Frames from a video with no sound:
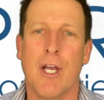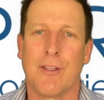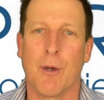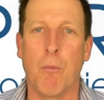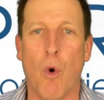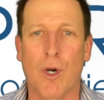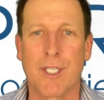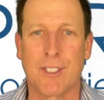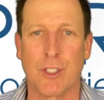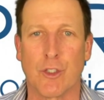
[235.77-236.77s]
the
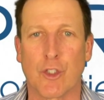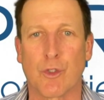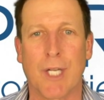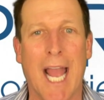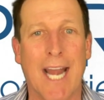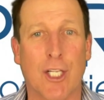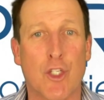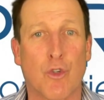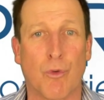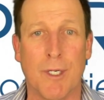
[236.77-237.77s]
mortgage industry had
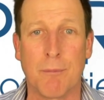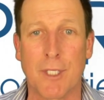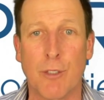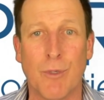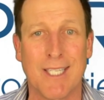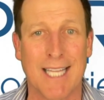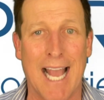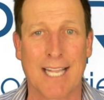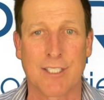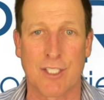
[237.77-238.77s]
extremely
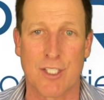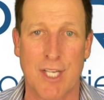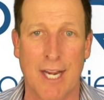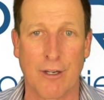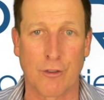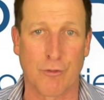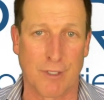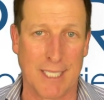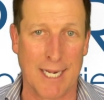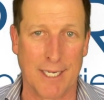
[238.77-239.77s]
relaxed standards for
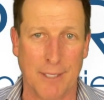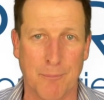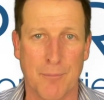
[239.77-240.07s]
lending.